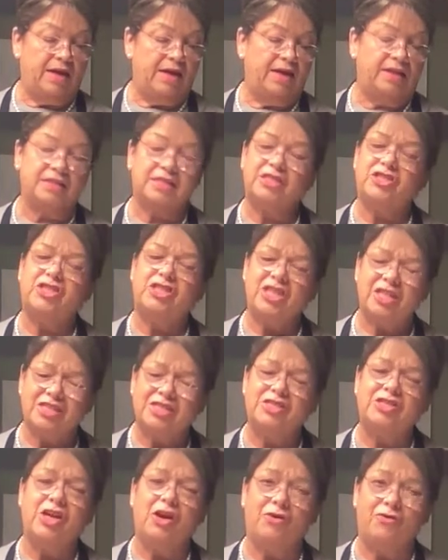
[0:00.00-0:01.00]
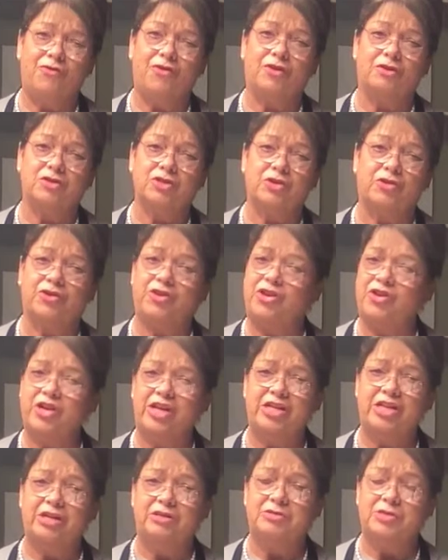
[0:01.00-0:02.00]
It's just so versatile. You
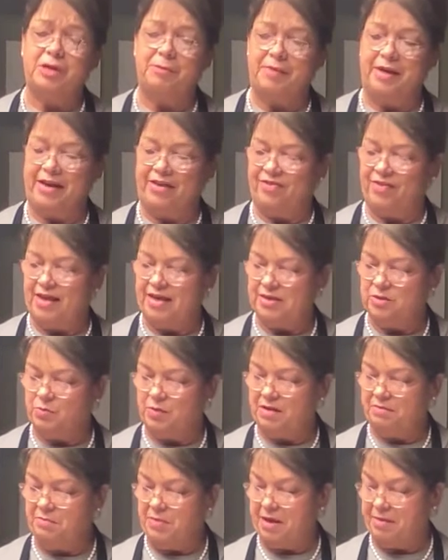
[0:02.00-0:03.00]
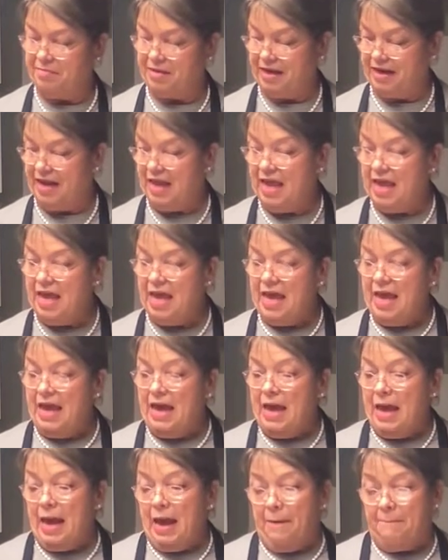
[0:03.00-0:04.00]
can do so many things with pumpkin.
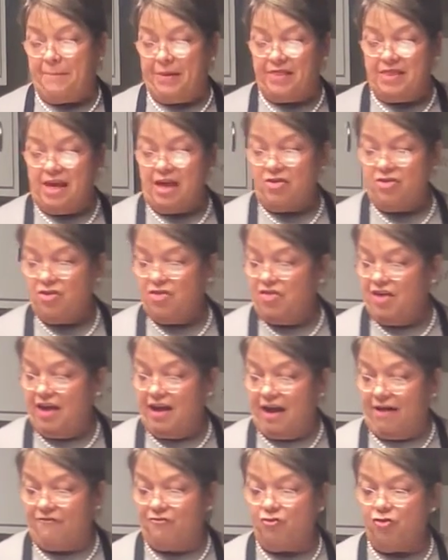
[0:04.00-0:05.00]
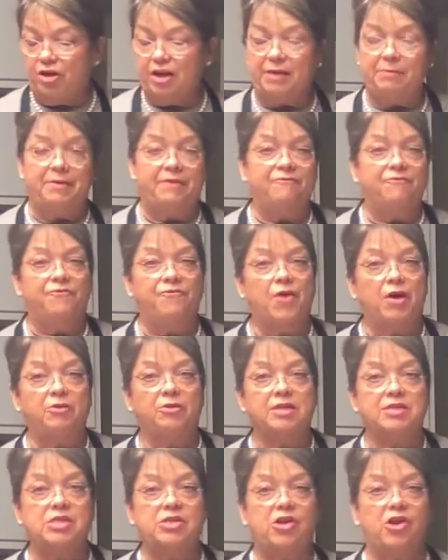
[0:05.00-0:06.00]
But the other thing I've really been
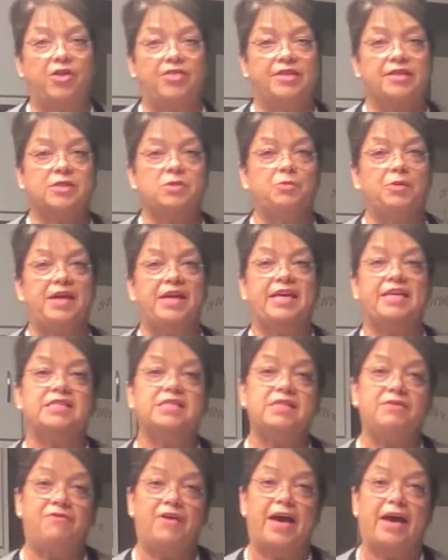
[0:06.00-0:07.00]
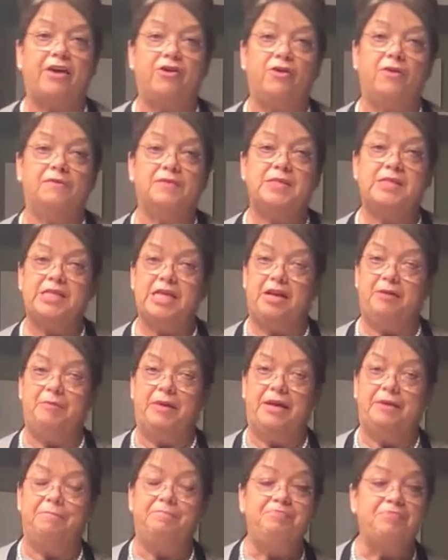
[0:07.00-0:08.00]
focusing on this week is the value of
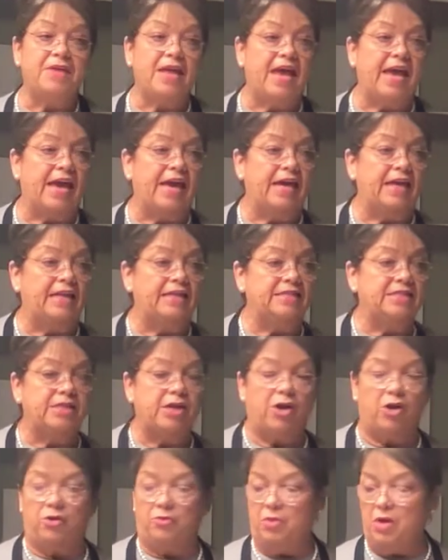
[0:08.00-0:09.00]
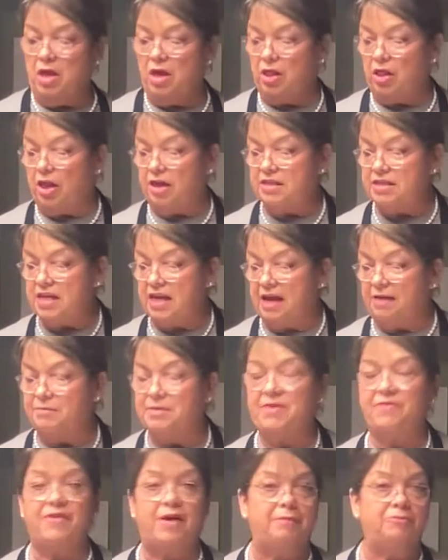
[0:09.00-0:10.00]
cinnamon. And so lots of
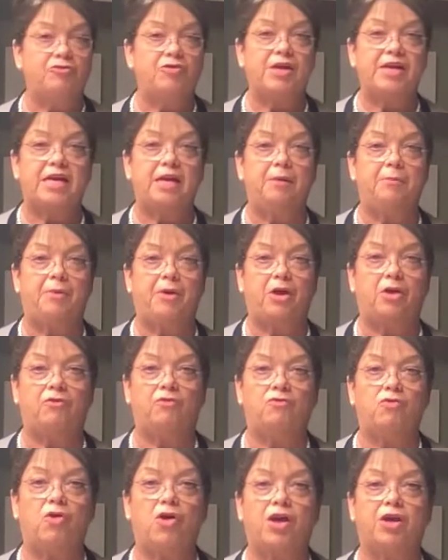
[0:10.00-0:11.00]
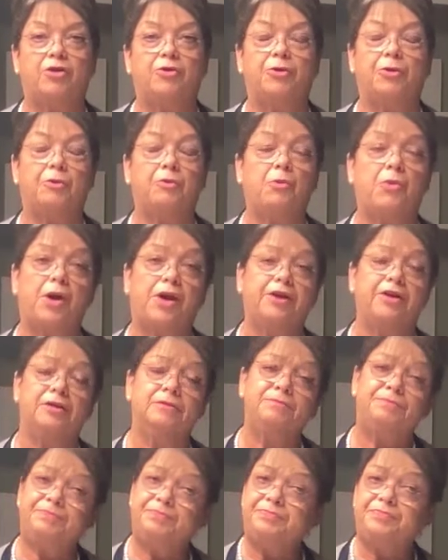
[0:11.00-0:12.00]
times if I'm drinking a bottle of water,